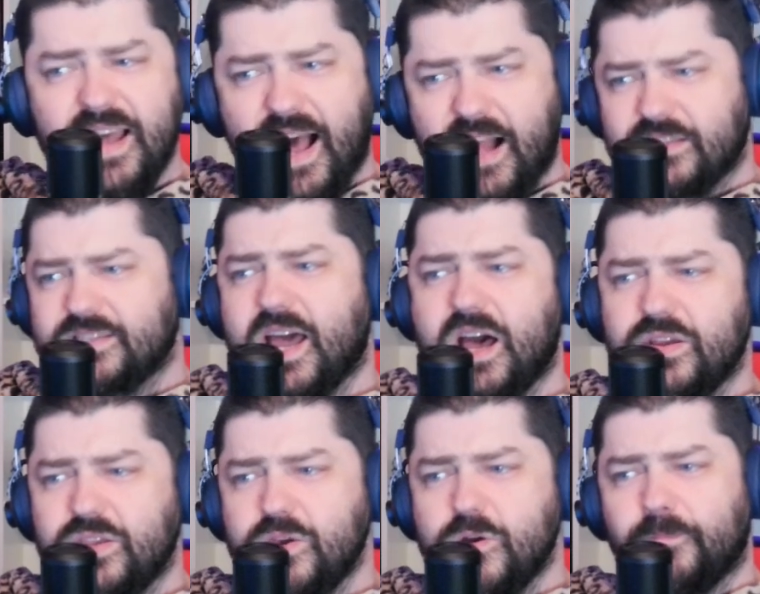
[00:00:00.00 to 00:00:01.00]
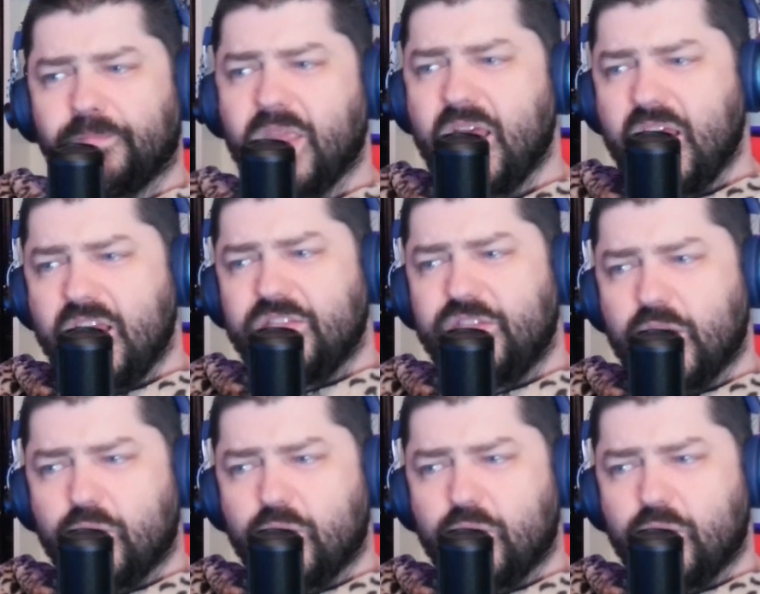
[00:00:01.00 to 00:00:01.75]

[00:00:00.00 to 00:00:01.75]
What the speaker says: I'll tell you, there